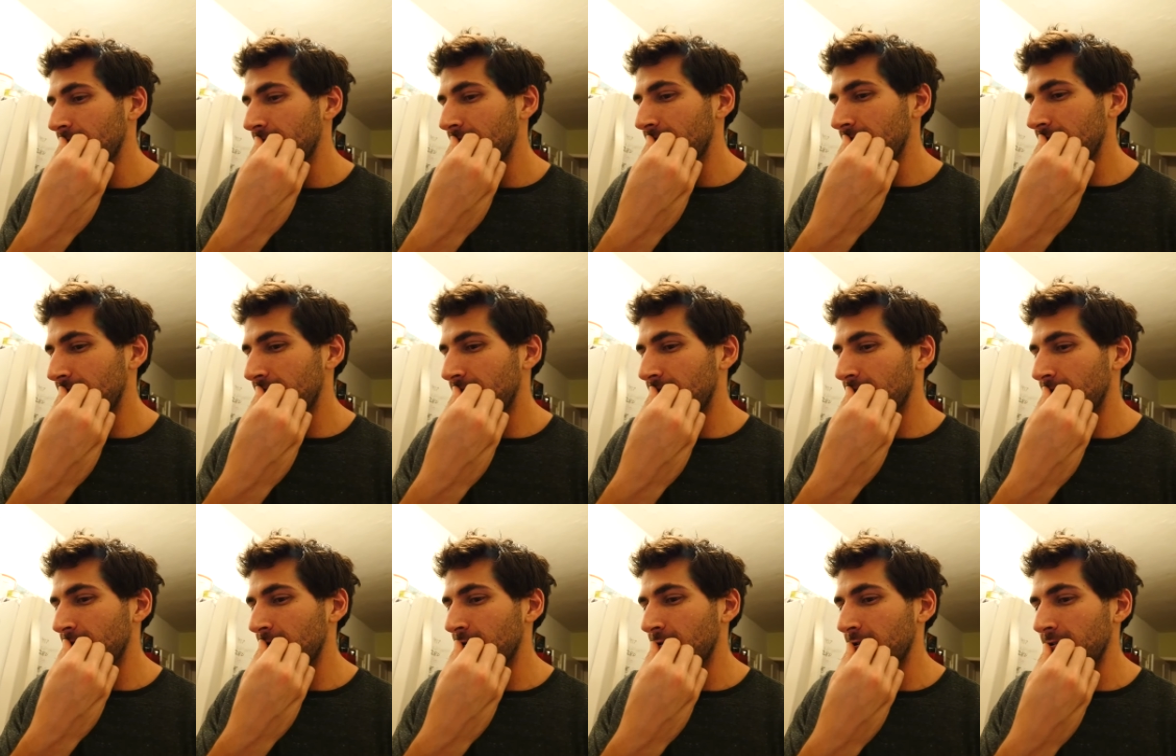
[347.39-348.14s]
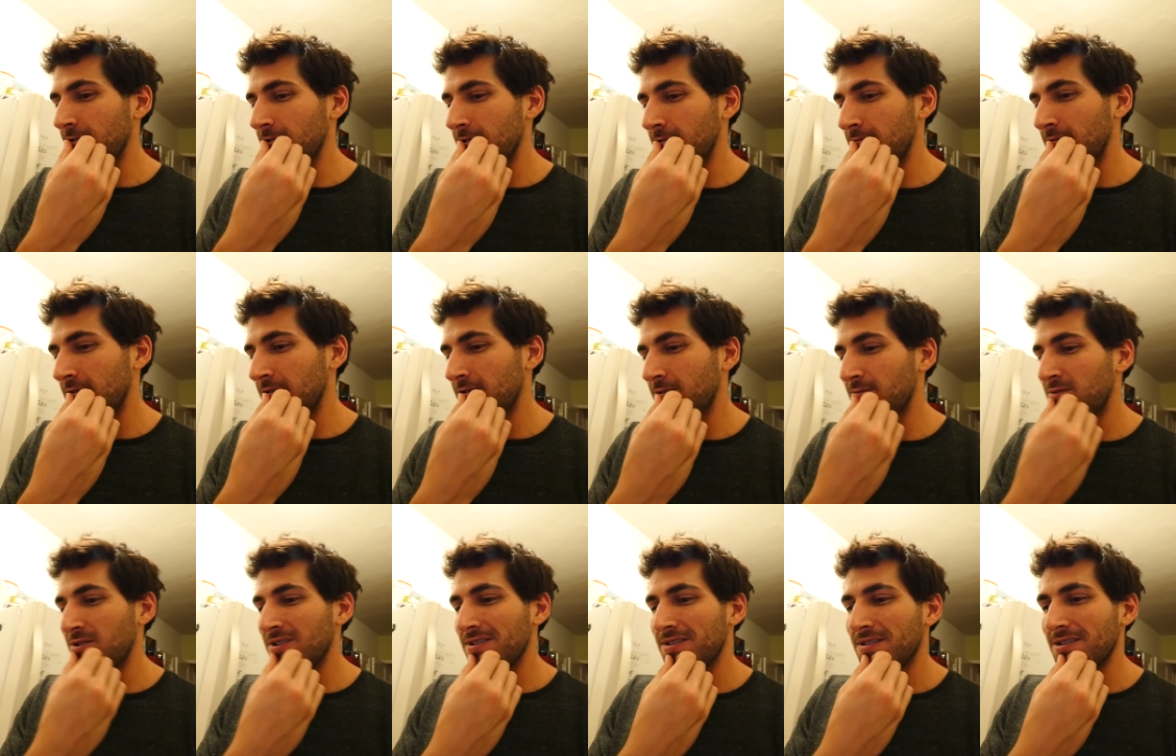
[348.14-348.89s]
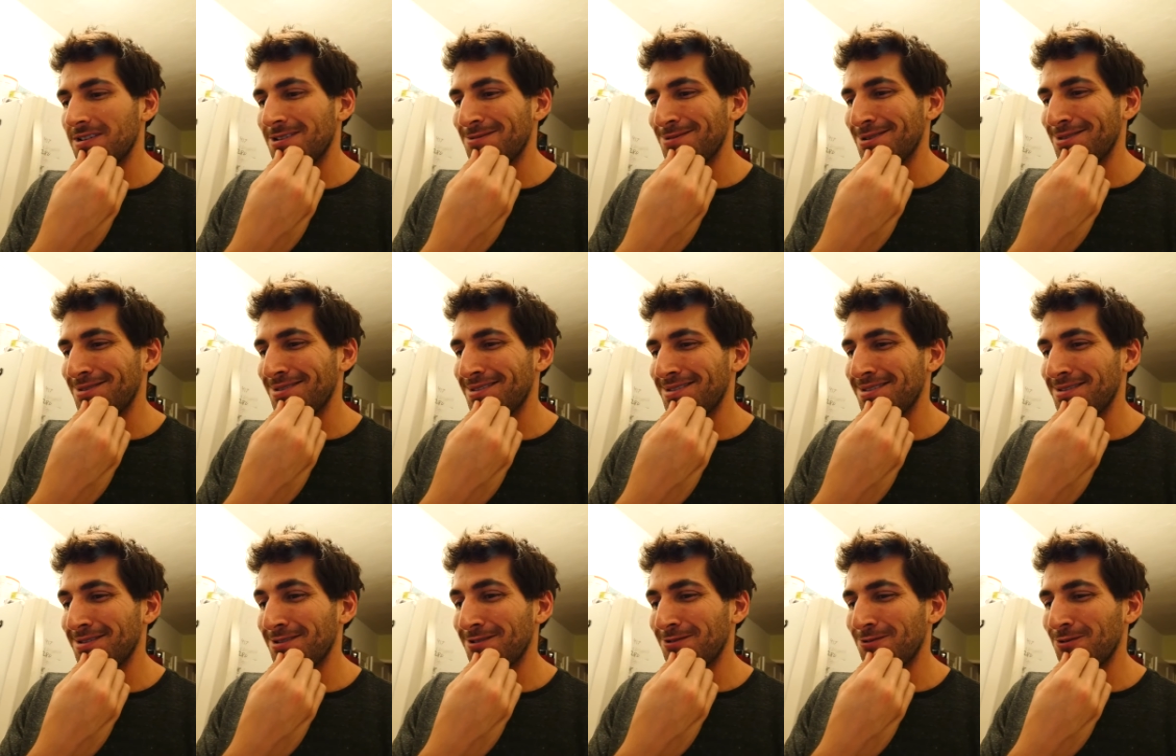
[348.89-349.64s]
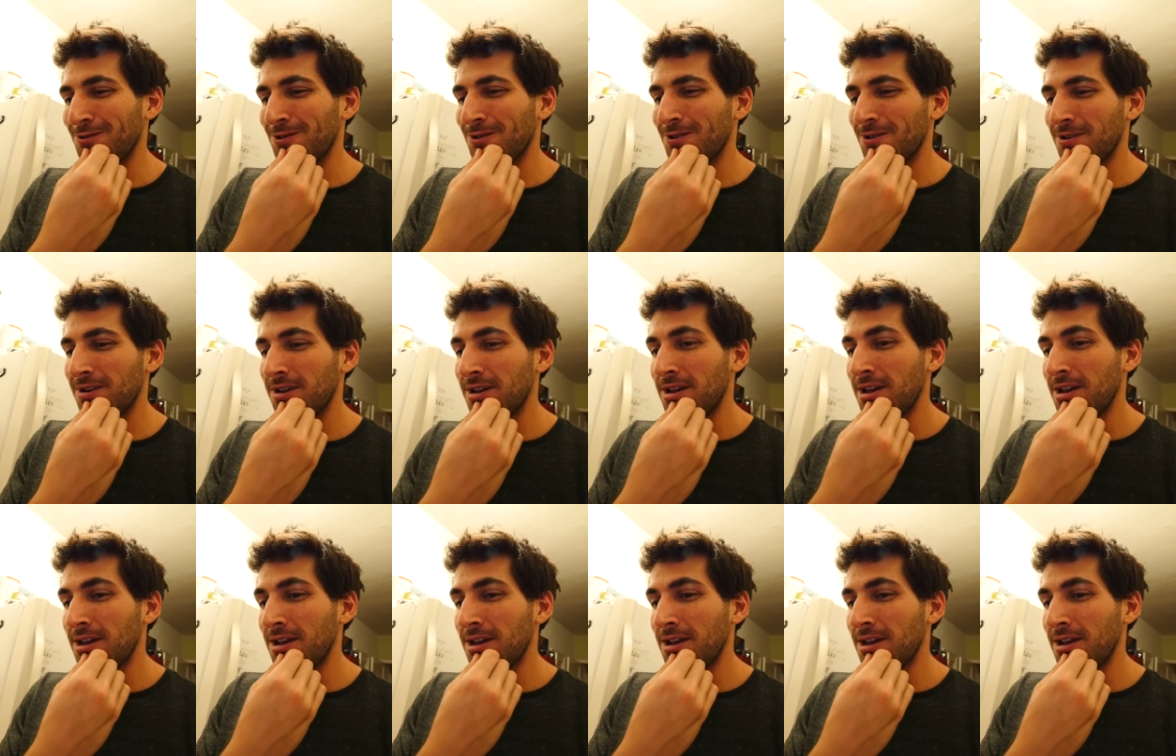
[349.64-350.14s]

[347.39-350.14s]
So I'm actually pretty excited about this. This looks really good.